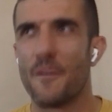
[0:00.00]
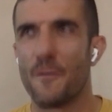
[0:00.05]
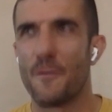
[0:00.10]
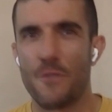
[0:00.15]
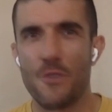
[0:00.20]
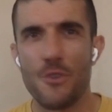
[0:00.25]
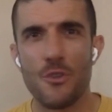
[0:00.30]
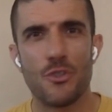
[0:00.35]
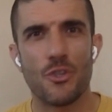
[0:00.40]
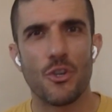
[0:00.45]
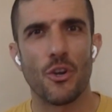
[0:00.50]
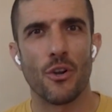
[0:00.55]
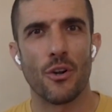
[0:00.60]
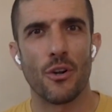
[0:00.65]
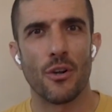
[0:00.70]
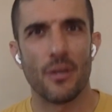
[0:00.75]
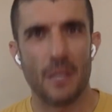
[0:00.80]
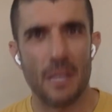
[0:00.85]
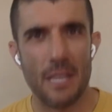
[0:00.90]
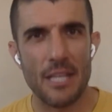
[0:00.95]
the
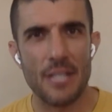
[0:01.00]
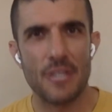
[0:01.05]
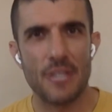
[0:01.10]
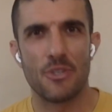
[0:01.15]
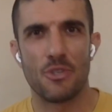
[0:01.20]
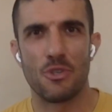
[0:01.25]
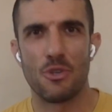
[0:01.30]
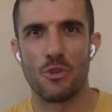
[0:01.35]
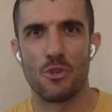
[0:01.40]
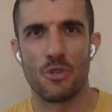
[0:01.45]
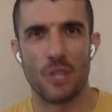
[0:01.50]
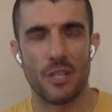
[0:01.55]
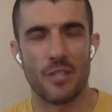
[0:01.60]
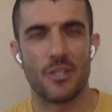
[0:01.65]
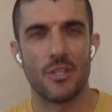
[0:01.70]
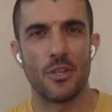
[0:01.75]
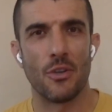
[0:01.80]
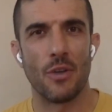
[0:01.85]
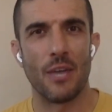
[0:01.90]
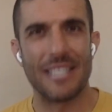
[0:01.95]
future is
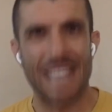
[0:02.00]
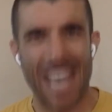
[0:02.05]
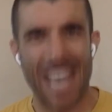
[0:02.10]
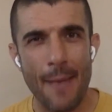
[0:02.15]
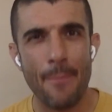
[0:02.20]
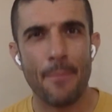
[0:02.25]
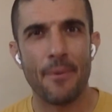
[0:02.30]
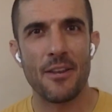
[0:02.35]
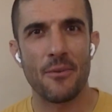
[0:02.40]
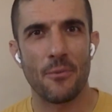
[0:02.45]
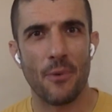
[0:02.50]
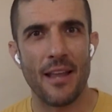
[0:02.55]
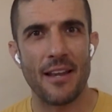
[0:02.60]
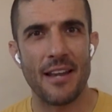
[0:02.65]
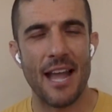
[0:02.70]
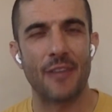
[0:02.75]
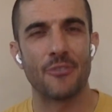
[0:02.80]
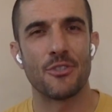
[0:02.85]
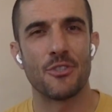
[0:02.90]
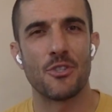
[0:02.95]
jiu-jitsu. It's happening
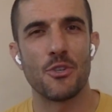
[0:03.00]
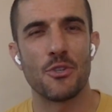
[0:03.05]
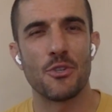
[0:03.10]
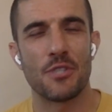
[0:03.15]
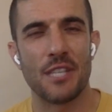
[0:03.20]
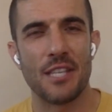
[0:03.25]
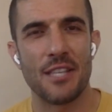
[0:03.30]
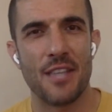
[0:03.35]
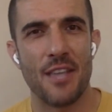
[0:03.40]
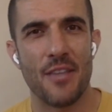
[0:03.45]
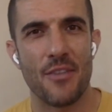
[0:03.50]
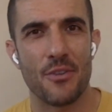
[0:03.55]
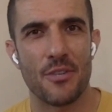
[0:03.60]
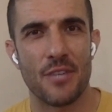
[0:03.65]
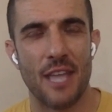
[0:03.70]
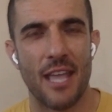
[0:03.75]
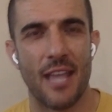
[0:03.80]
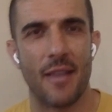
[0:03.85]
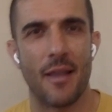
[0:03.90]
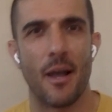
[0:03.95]
right now. Did you see the other
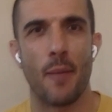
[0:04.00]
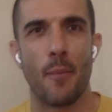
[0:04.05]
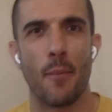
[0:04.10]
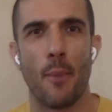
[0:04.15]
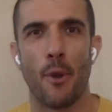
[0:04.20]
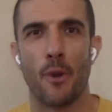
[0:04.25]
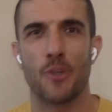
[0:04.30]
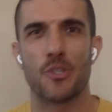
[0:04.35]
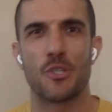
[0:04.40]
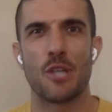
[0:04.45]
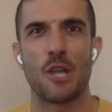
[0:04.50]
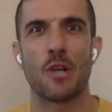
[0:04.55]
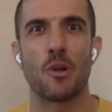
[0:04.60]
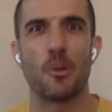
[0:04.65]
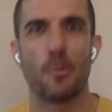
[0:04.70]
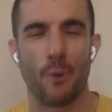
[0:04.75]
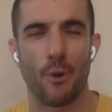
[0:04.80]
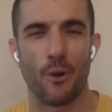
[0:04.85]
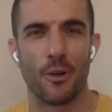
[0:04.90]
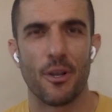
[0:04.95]
day Mark
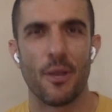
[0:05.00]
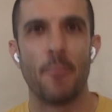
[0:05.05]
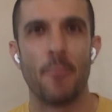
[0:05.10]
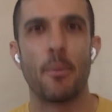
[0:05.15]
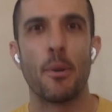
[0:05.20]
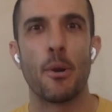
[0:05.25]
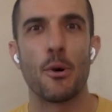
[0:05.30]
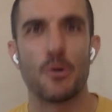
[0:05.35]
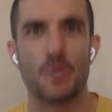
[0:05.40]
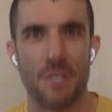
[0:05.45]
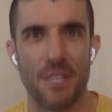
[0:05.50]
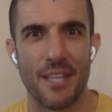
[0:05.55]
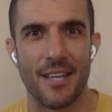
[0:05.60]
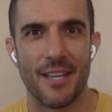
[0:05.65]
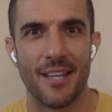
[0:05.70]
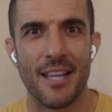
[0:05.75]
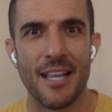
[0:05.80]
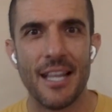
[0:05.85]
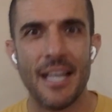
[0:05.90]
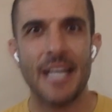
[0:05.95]
Zuckerberg
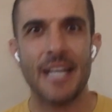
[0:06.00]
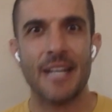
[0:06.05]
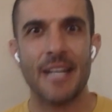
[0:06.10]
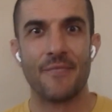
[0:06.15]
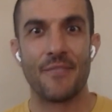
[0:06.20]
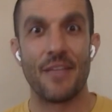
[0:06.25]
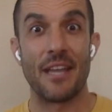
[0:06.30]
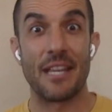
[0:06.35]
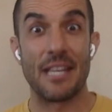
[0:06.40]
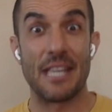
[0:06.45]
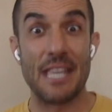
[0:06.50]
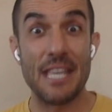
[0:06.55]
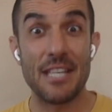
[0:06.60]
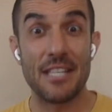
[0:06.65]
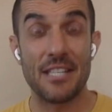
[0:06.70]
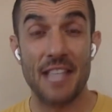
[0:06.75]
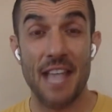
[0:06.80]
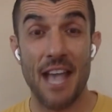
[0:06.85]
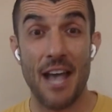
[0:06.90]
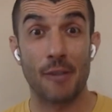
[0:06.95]
posted that
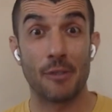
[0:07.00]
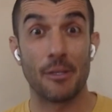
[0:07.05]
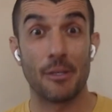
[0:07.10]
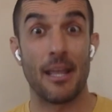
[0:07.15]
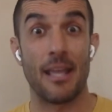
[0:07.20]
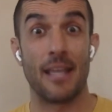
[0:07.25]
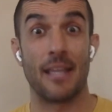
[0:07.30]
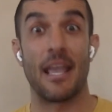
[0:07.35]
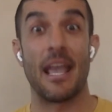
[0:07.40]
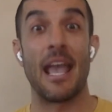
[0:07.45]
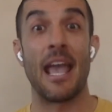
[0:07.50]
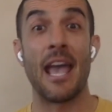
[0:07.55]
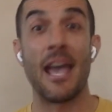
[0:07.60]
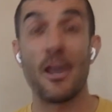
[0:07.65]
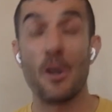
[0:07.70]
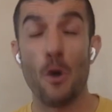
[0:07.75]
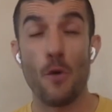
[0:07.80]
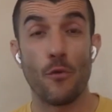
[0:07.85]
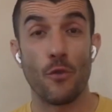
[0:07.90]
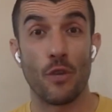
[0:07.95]
he's now like
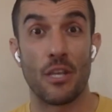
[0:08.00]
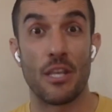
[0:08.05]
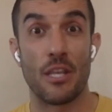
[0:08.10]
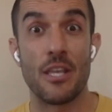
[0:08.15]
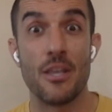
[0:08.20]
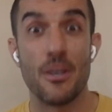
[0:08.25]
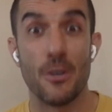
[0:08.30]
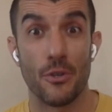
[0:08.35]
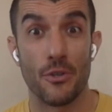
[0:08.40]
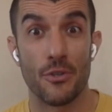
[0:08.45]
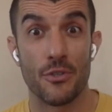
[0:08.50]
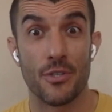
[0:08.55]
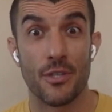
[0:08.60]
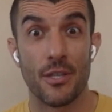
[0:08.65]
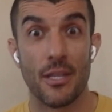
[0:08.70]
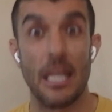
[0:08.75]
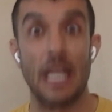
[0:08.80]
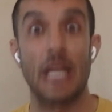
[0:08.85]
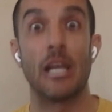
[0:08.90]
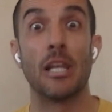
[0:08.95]
head over heels
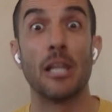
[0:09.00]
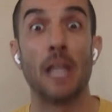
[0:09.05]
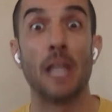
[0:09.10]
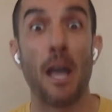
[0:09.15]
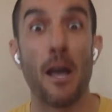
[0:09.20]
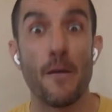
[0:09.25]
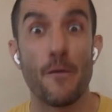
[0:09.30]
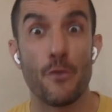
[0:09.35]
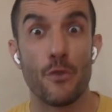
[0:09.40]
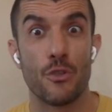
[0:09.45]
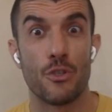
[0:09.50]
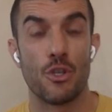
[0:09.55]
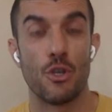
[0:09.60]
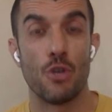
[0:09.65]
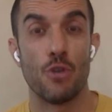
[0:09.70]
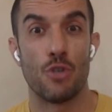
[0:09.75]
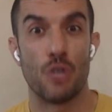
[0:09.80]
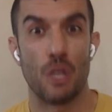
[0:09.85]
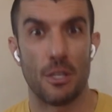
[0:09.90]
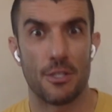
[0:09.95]
in love with
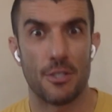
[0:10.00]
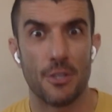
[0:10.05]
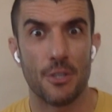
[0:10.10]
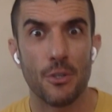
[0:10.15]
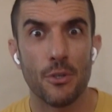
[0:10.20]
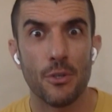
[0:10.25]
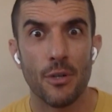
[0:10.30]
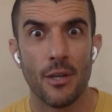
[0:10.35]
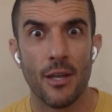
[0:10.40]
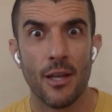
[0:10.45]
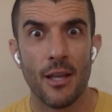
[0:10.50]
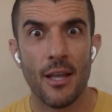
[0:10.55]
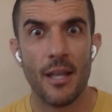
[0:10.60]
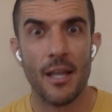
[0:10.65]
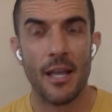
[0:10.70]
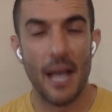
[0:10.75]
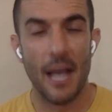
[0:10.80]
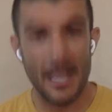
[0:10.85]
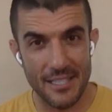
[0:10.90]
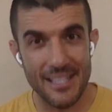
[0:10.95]
jiu-jitsu?
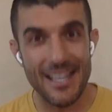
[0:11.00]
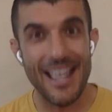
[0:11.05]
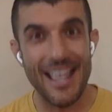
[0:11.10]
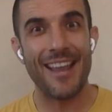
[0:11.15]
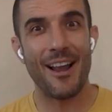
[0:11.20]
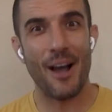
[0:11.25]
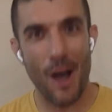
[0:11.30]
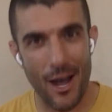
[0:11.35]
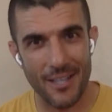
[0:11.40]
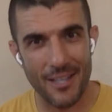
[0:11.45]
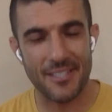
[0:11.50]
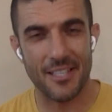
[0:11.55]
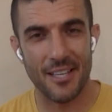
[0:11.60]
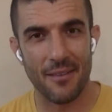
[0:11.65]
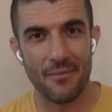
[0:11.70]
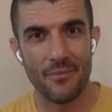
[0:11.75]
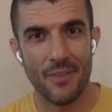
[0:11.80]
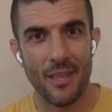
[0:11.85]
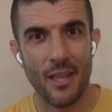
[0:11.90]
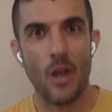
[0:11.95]
Isn't that
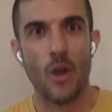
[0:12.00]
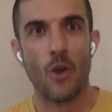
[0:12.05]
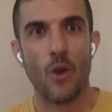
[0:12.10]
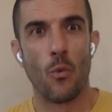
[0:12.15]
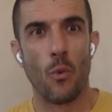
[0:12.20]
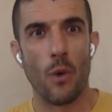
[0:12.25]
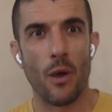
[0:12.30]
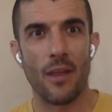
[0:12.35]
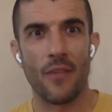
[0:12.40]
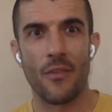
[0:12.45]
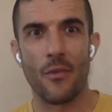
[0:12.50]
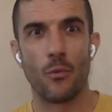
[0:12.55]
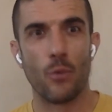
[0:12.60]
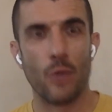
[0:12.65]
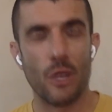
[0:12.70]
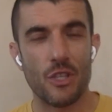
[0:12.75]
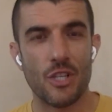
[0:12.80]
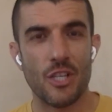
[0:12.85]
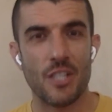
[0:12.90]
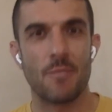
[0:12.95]
awesome? One of the
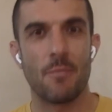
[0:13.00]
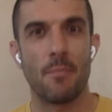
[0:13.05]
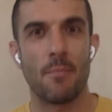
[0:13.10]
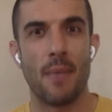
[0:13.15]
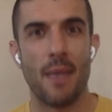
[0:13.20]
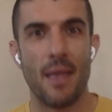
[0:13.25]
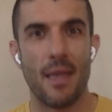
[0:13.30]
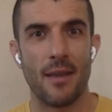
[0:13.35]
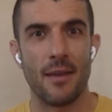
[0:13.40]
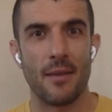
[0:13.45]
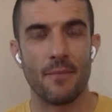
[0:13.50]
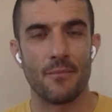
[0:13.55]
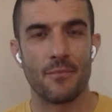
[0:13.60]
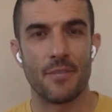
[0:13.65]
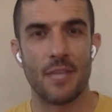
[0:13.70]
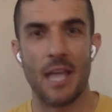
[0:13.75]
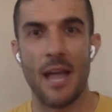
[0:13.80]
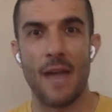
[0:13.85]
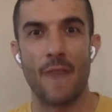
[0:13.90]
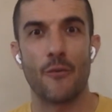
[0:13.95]
richest men
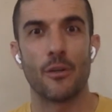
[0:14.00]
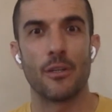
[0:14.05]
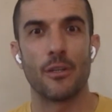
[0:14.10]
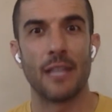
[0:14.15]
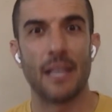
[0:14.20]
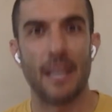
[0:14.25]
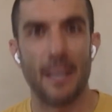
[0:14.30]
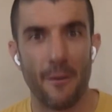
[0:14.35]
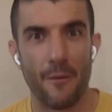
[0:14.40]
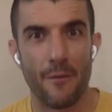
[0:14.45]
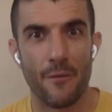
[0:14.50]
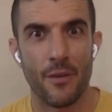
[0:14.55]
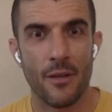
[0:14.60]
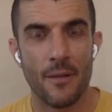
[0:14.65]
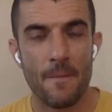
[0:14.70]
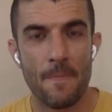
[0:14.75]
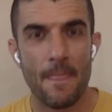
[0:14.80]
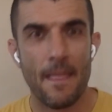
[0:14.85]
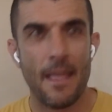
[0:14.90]
to ever live.